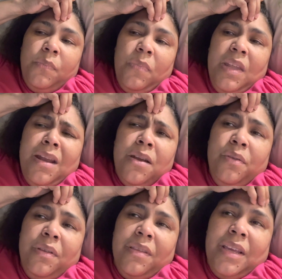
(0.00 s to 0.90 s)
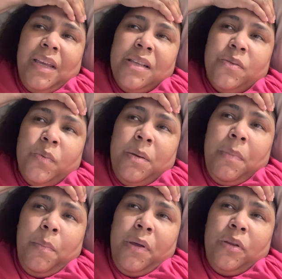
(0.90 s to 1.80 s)
And another thing is when
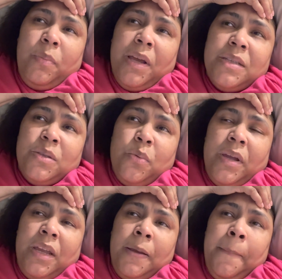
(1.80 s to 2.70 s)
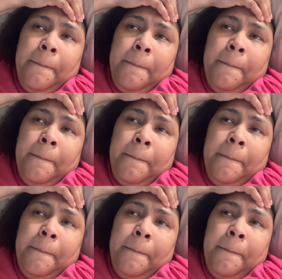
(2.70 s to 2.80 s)
my mother passed away,